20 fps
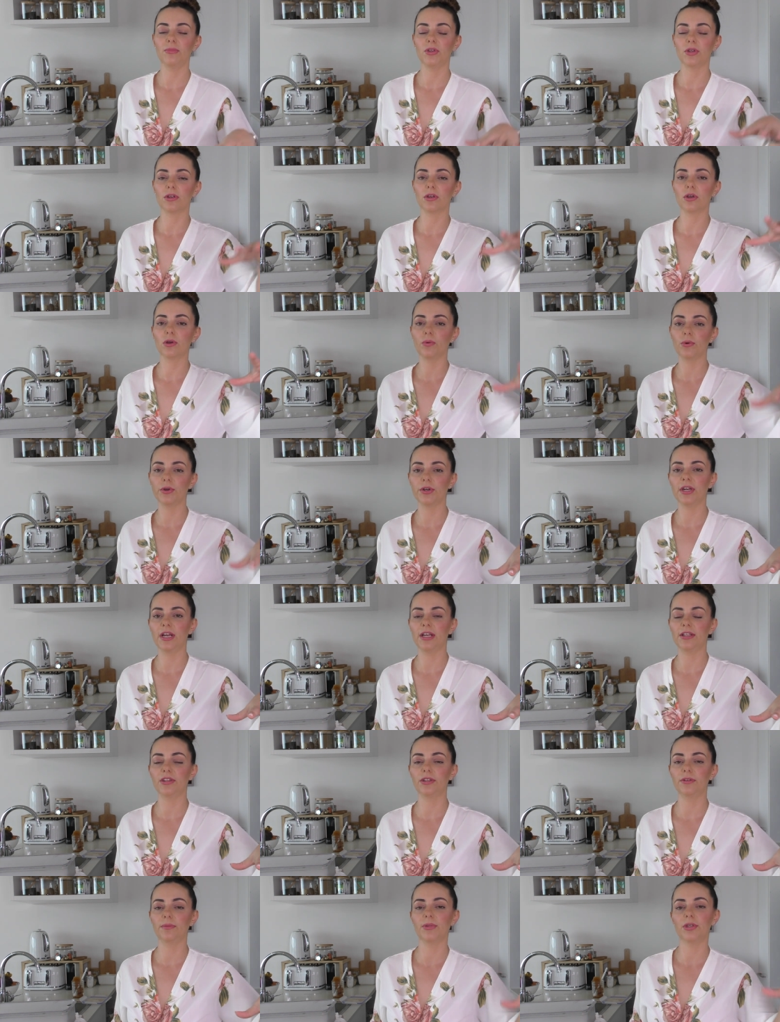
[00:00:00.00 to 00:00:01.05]
you can
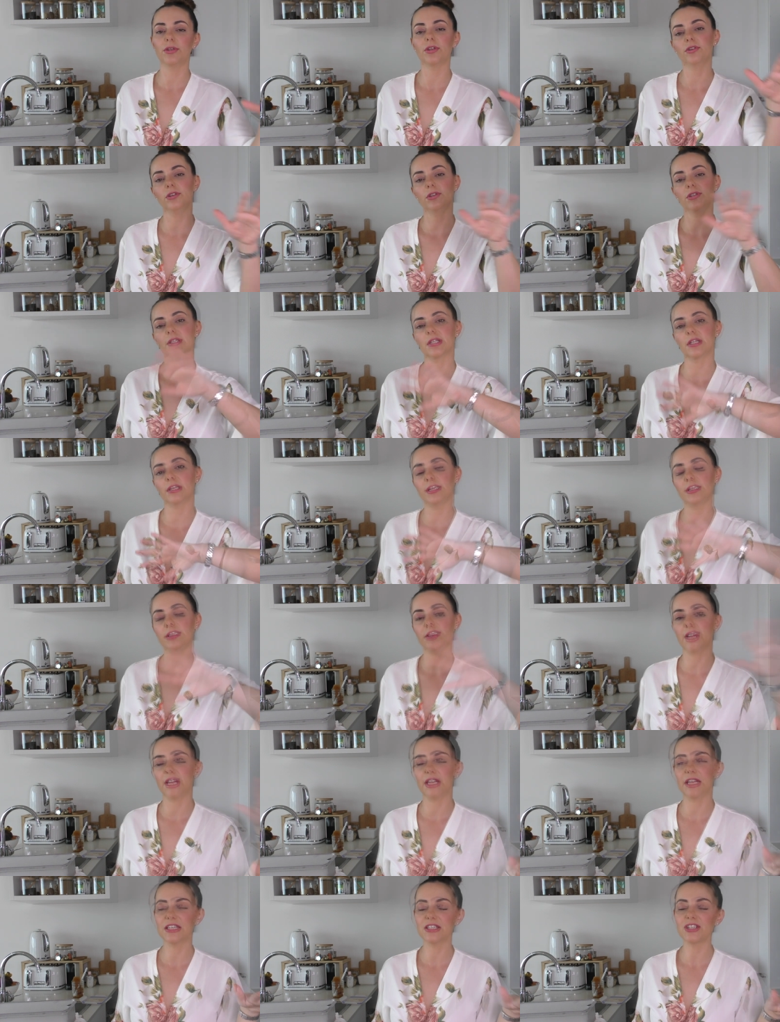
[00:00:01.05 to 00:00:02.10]
coordinate them, you can use the
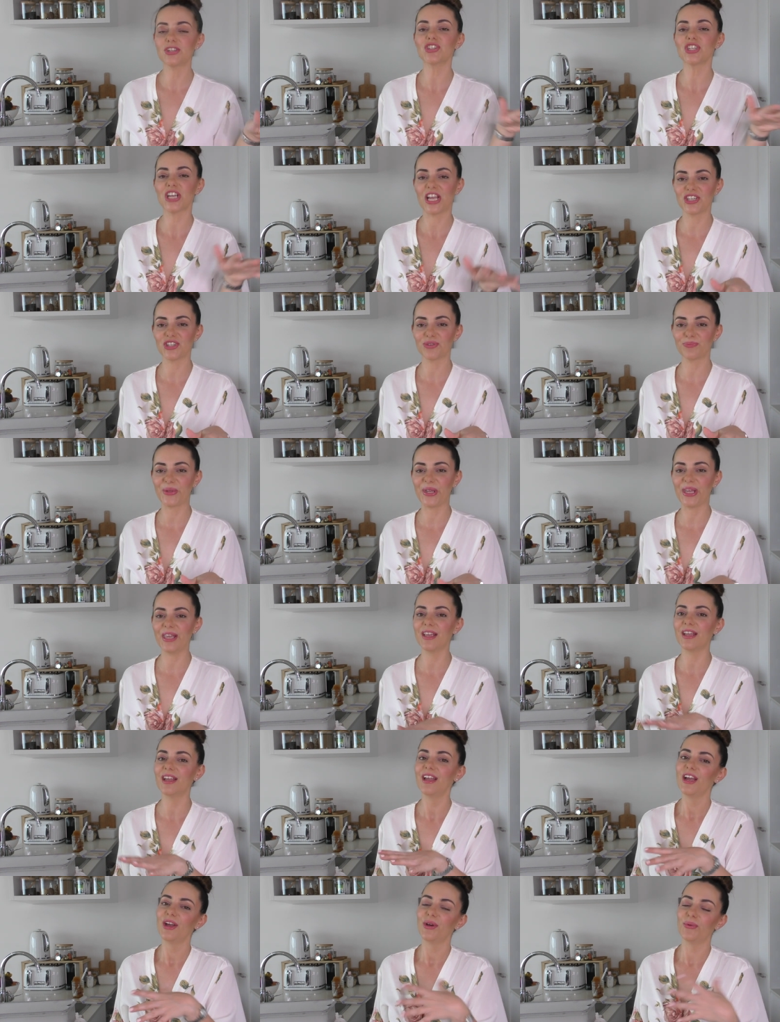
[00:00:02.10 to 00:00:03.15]
lids
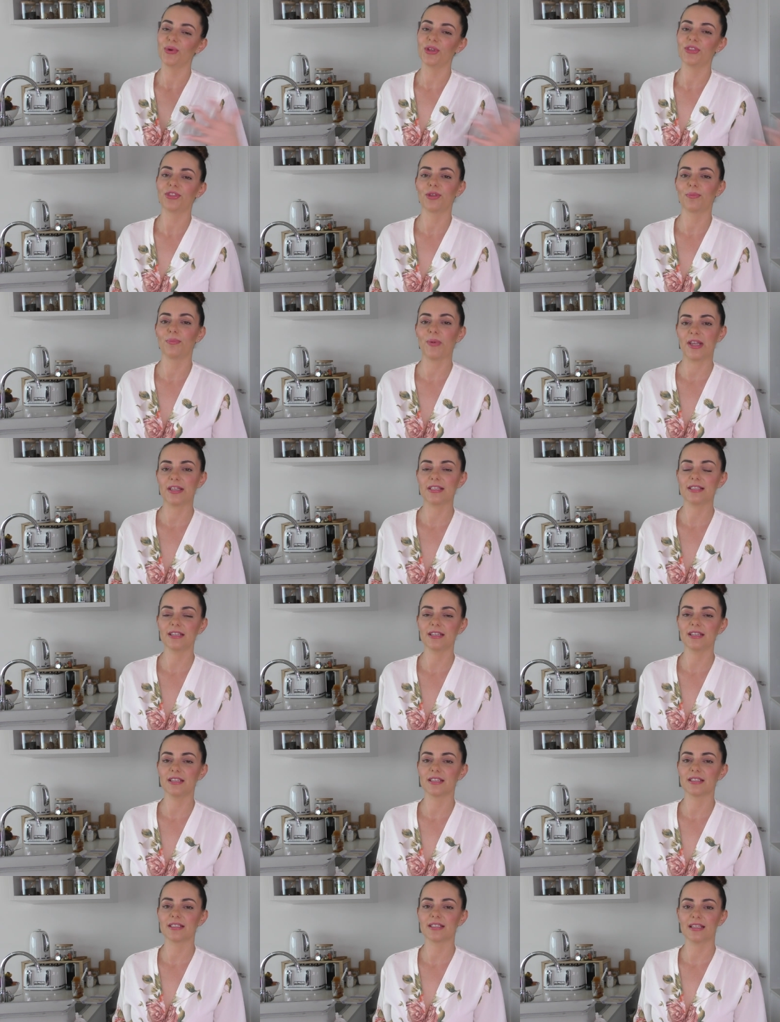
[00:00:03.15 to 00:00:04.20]
interchangeably with the
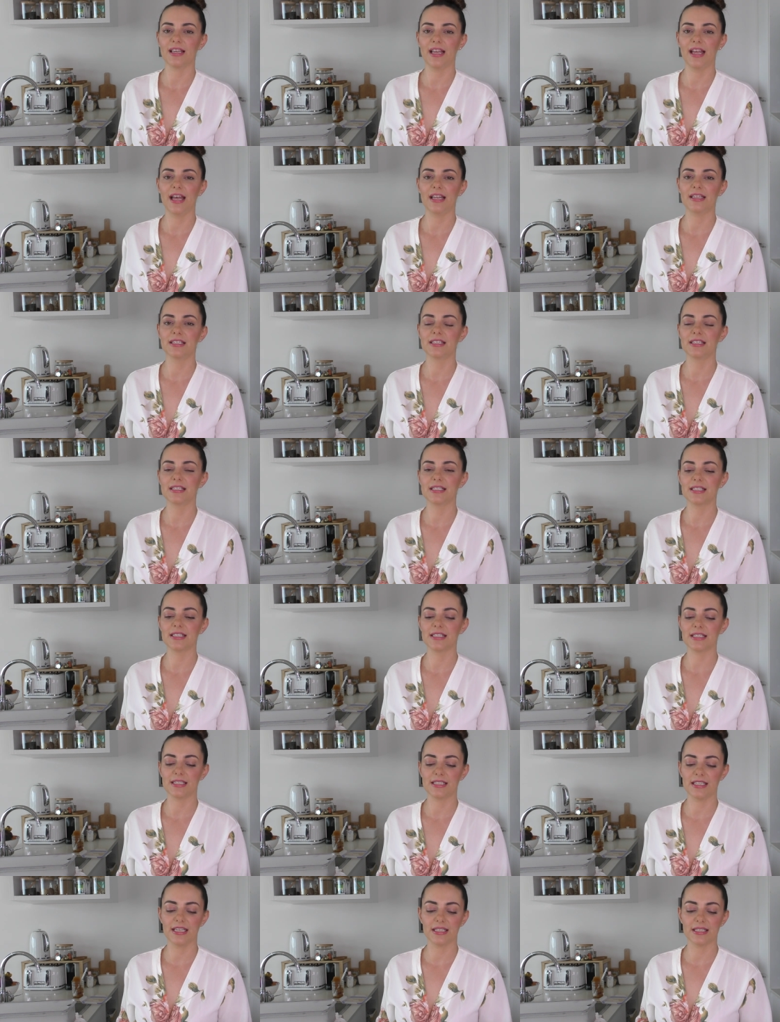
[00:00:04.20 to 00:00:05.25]
bases and
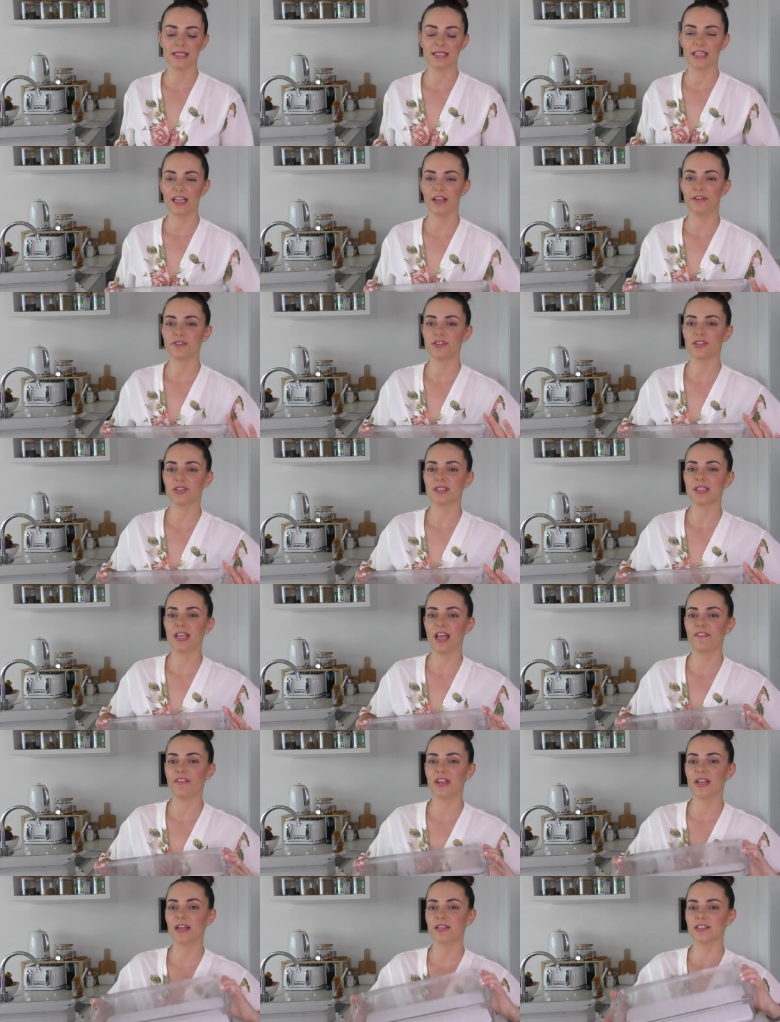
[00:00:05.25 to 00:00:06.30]
it saves just
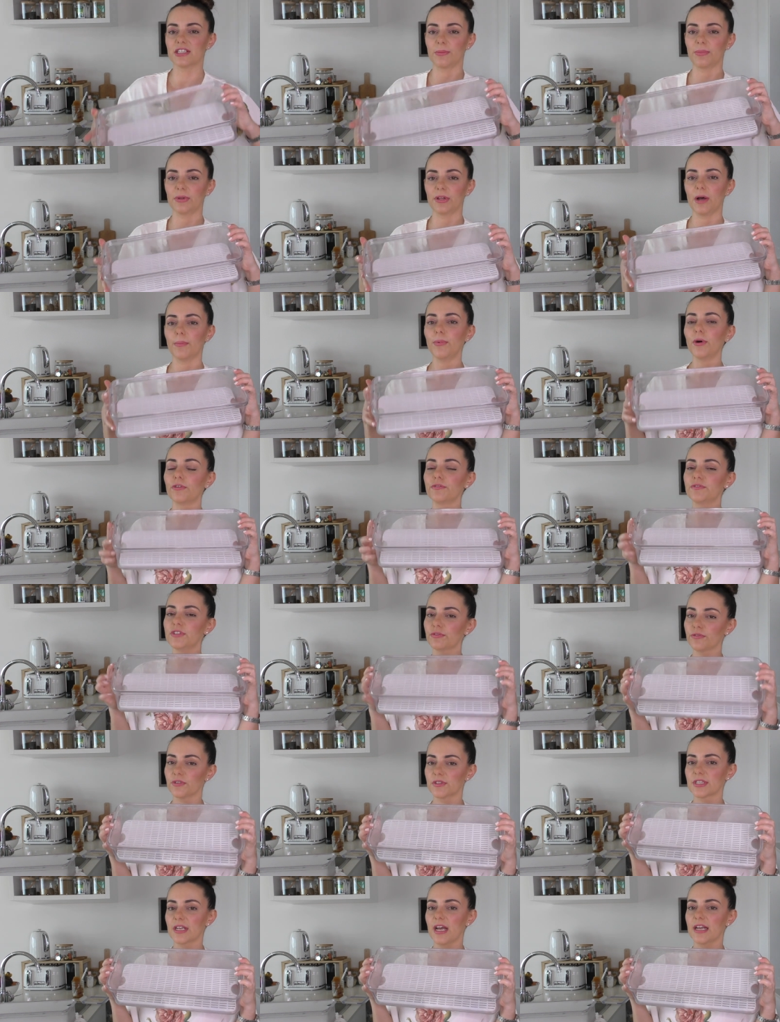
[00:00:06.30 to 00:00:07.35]
having a double up of
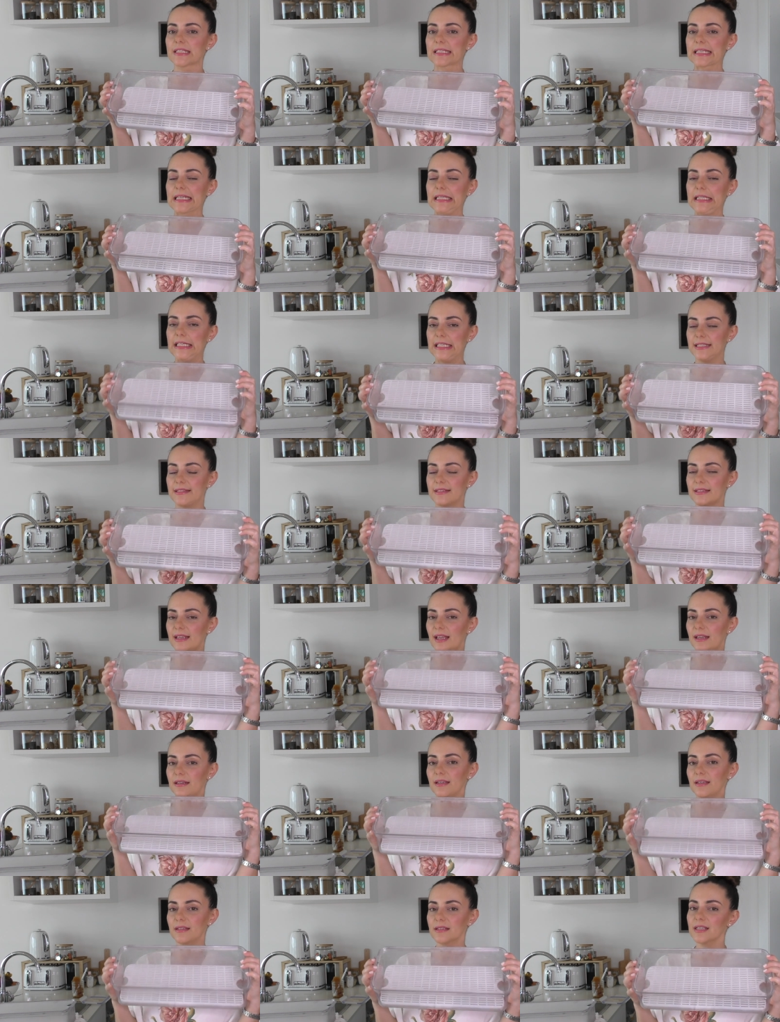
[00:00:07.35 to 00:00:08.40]
different size lids
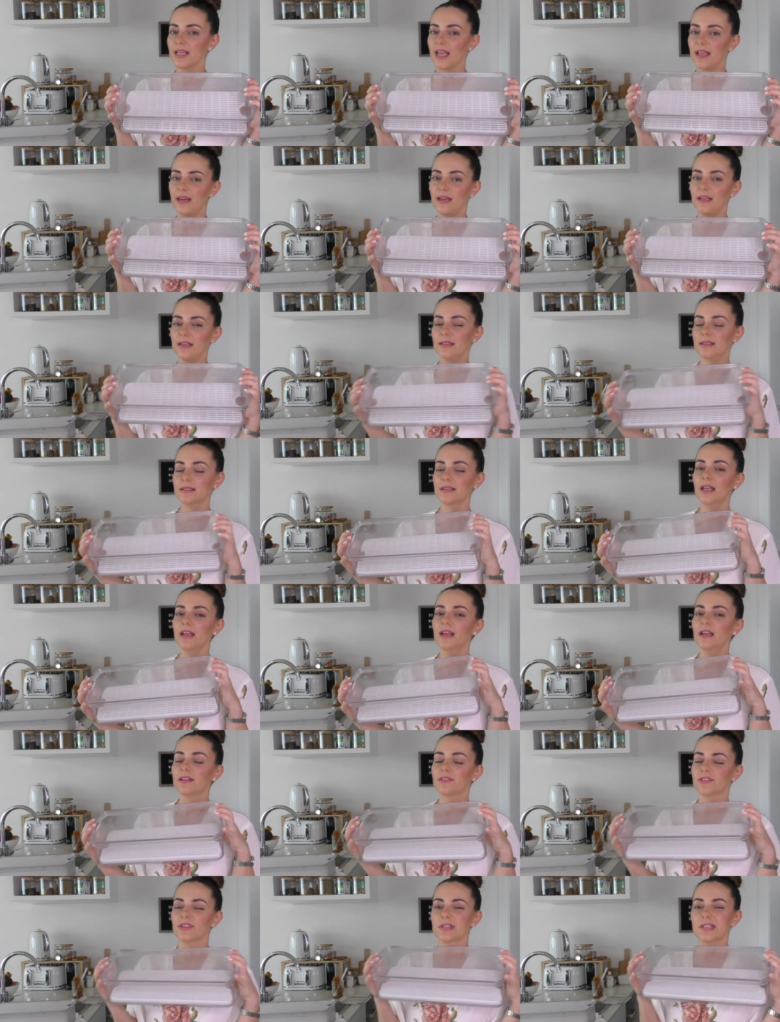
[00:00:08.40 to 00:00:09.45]
and containers,
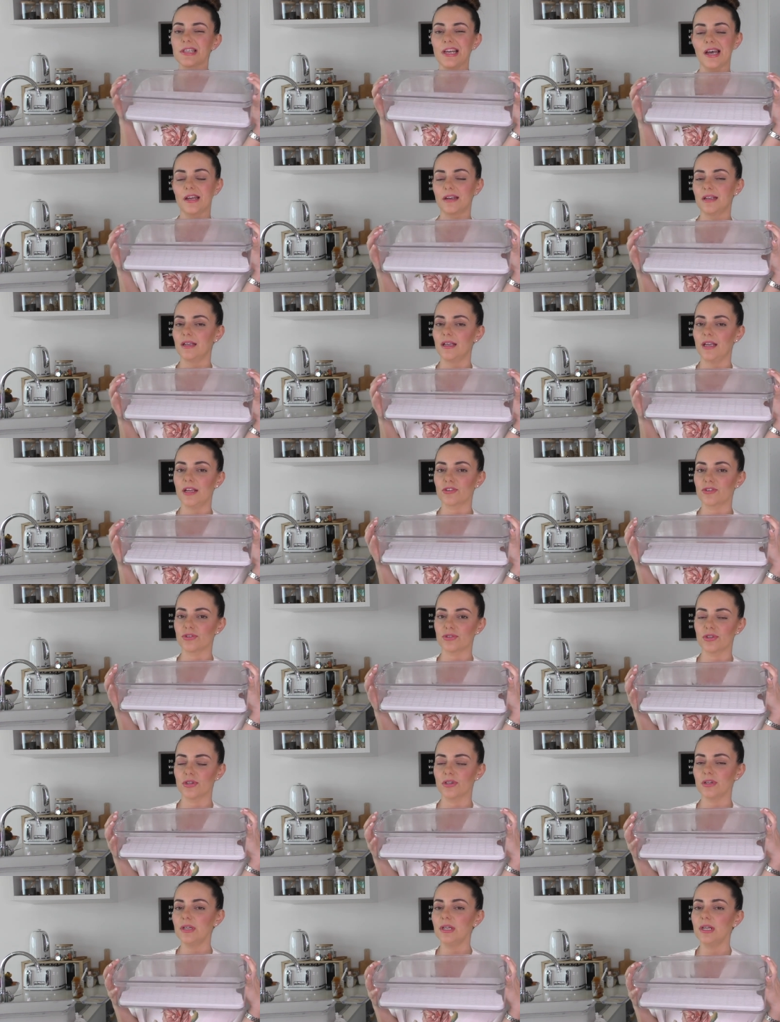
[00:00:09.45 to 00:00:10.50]
just adding
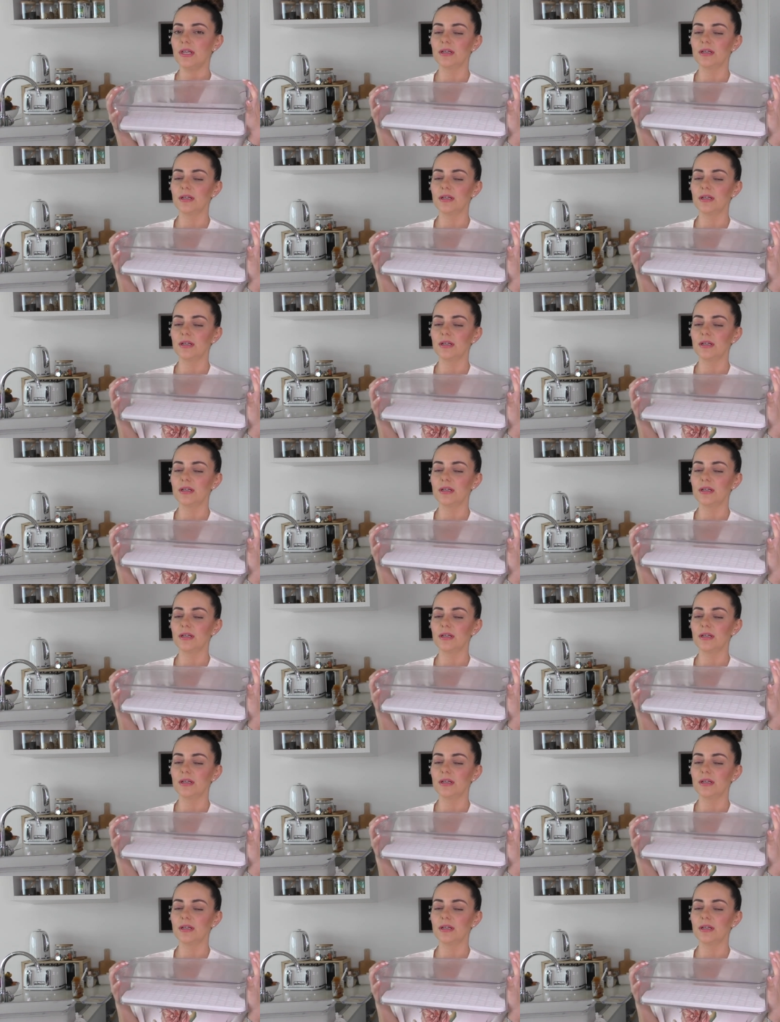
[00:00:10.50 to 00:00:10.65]
extra